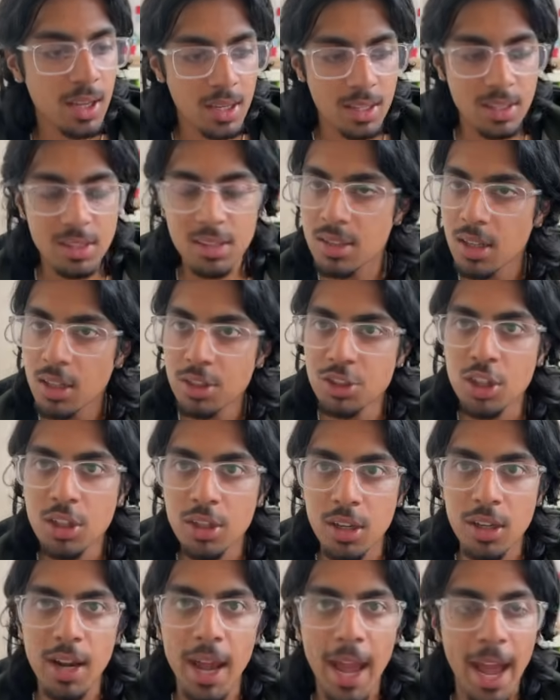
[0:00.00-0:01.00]
such a
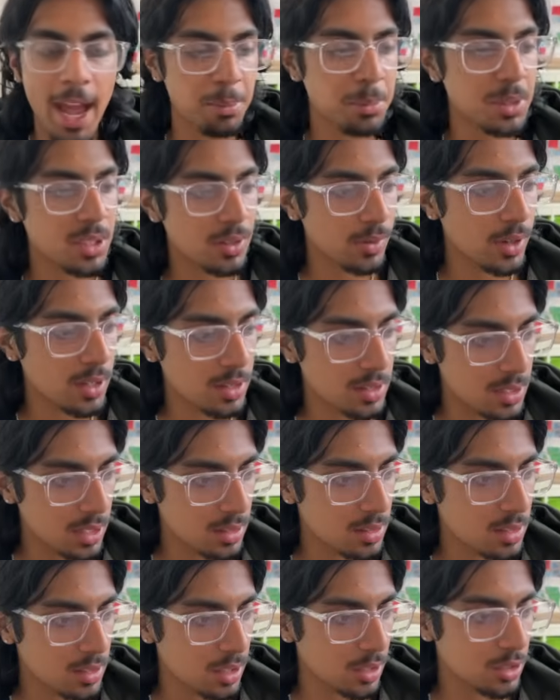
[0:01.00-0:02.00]
good atmosphere. It
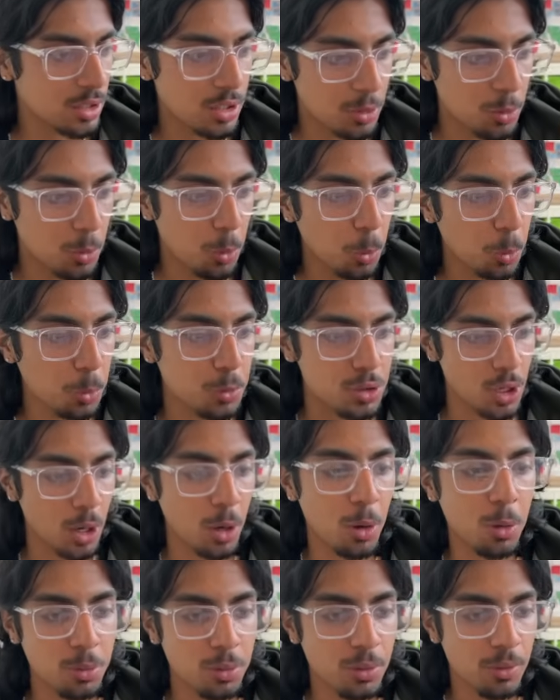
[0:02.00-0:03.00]
sets such a cool
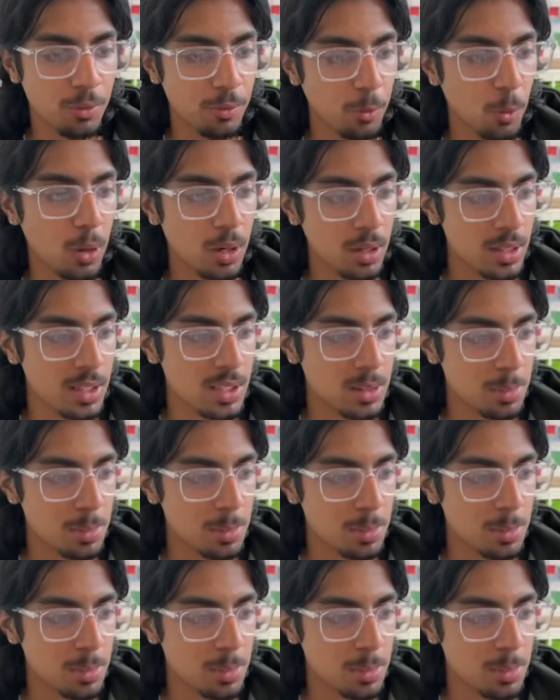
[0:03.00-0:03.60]
tone for this